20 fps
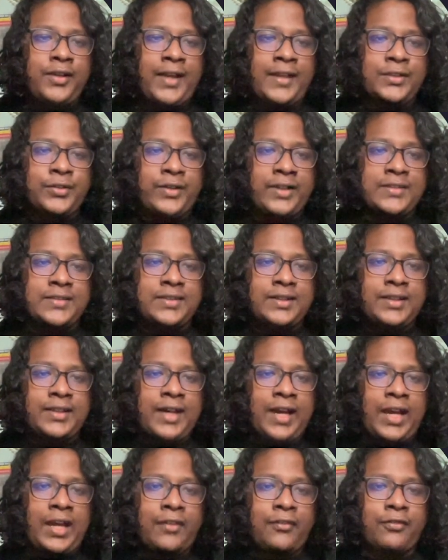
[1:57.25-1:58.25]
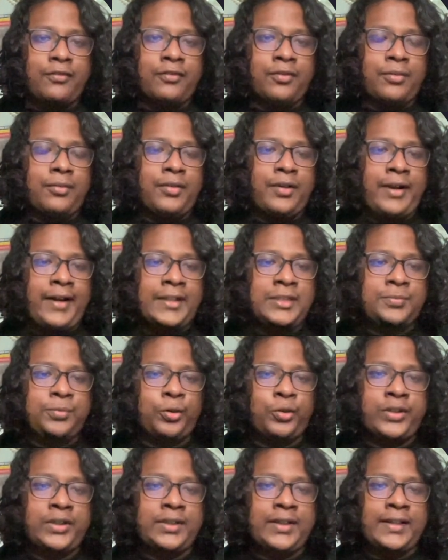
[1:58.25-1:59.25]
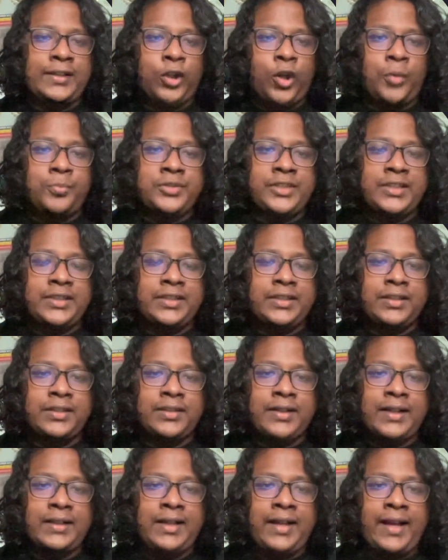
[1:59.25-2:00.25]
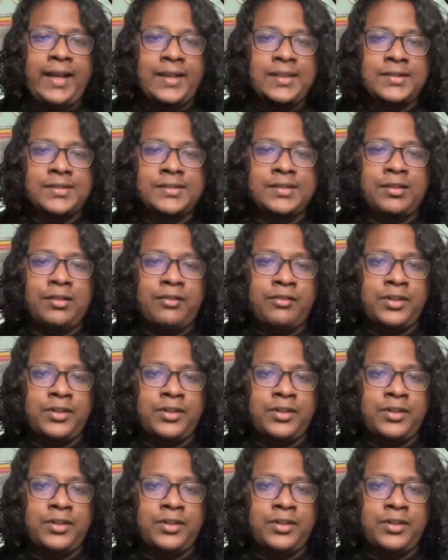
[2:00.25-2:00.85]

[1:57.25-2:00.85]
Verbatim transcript: as you can see i have exported an object here that has some